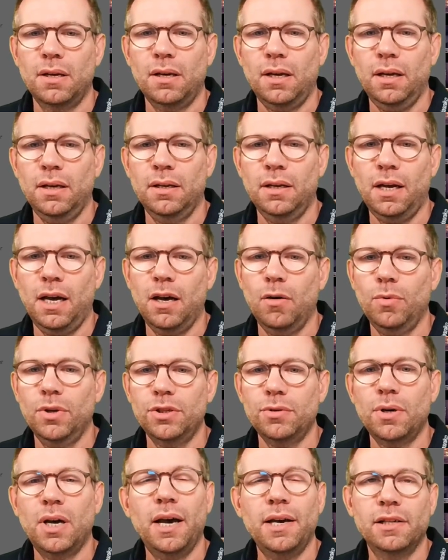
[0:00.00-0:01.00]
I want
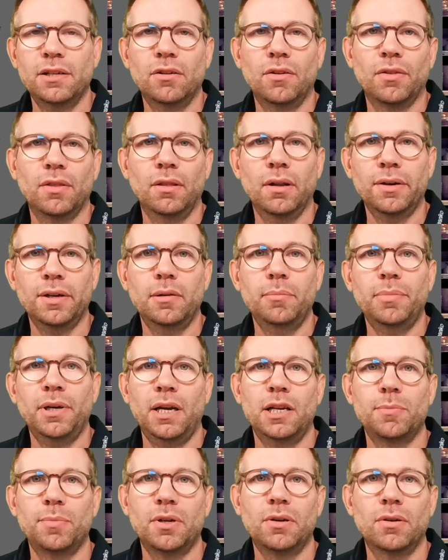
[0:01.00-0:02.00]
to hide it on the login
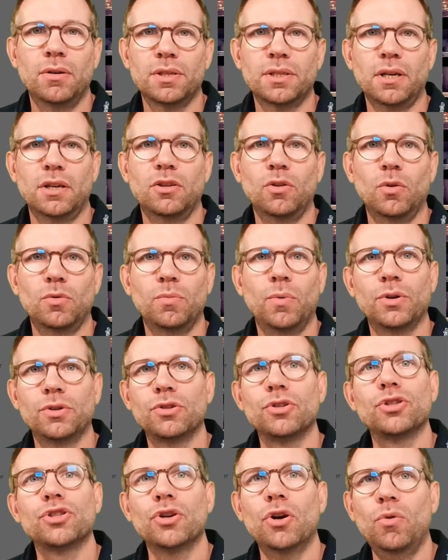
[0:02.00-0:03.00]
page because I don't want
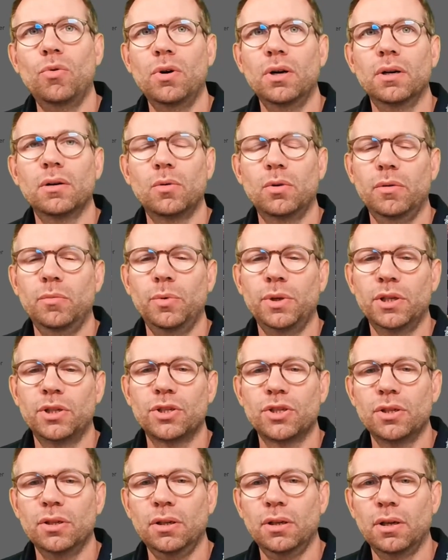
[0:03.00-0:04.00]
to show
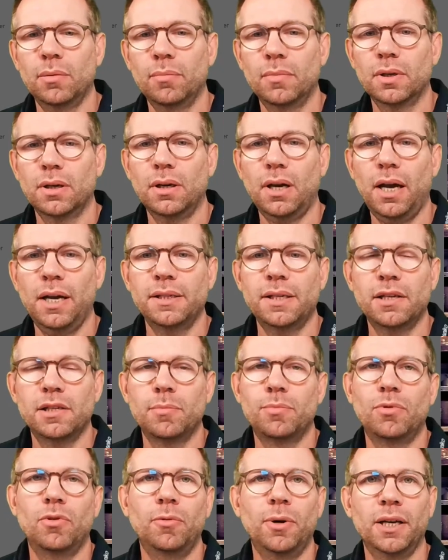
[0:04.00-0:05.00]
which identity
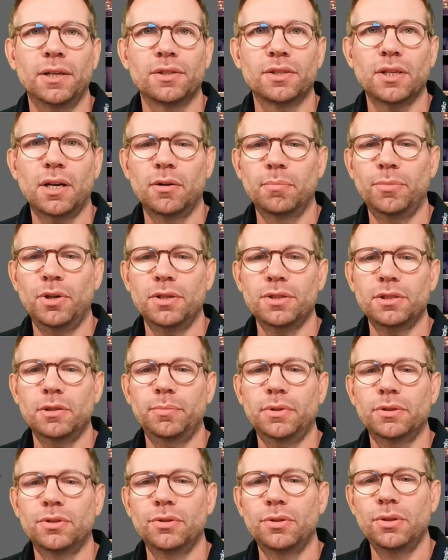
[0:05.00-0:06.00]
providers are
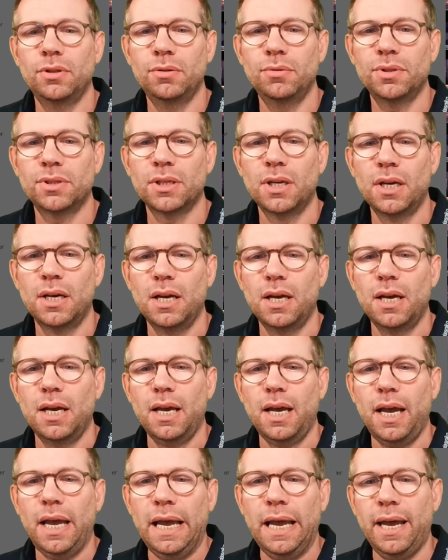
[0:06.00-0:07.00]
possible to use.
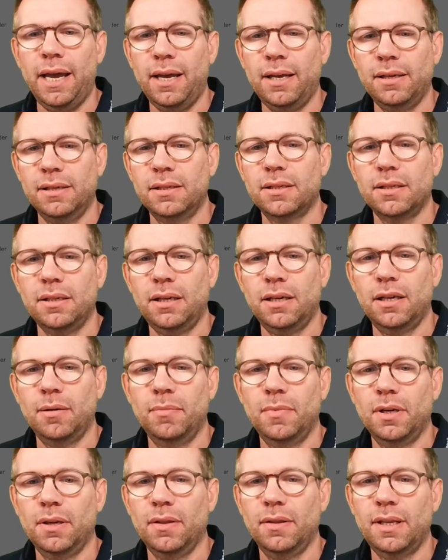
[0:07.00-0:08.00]
And
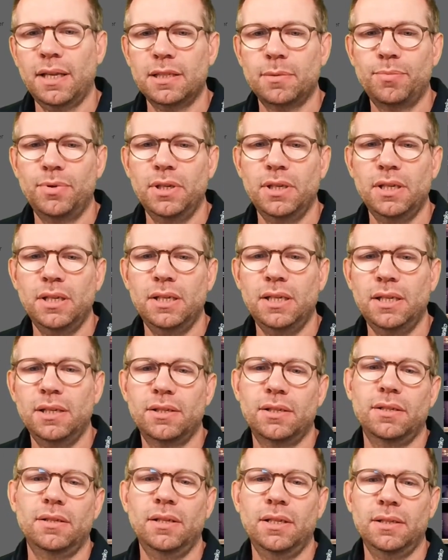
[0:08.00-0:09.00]
that's pretty
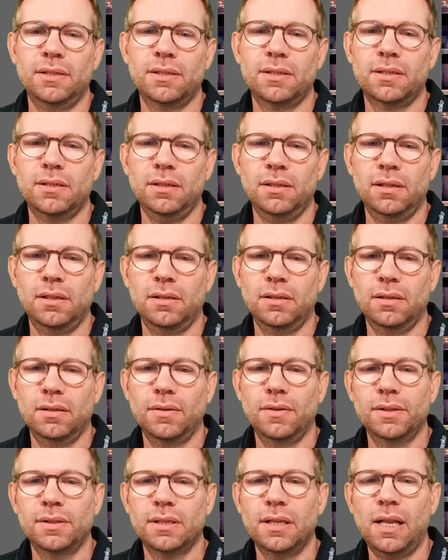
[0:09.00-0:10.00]
neat, this
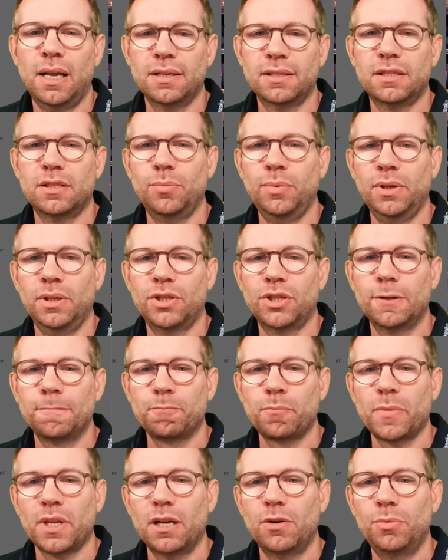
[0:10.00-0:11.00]
last switch.
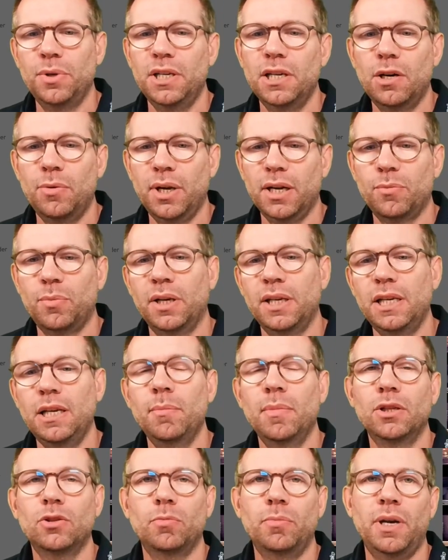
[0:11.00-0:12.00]
Redirect when
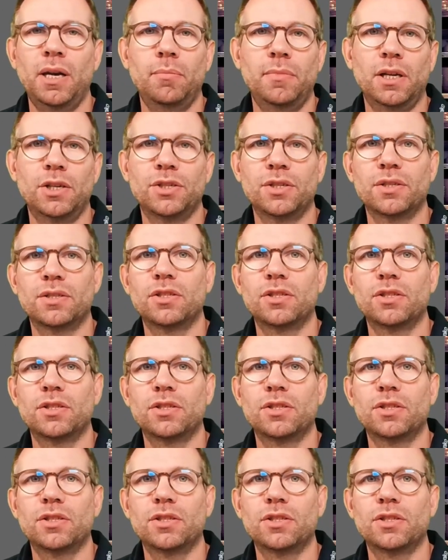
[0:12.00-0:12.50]
email domain matches.